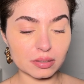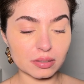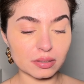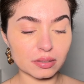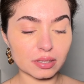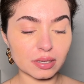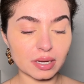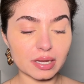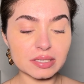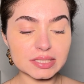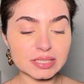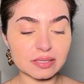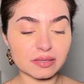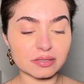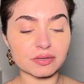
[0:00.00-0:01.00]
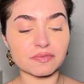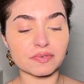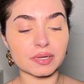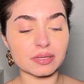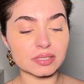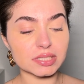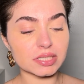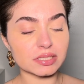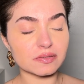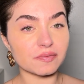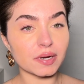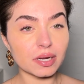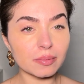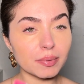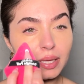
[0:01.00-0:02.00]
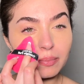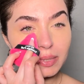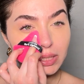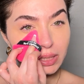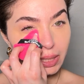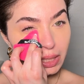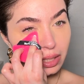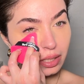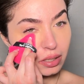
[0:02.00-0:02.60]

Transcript: You can kind of see the difference. It's very pigmented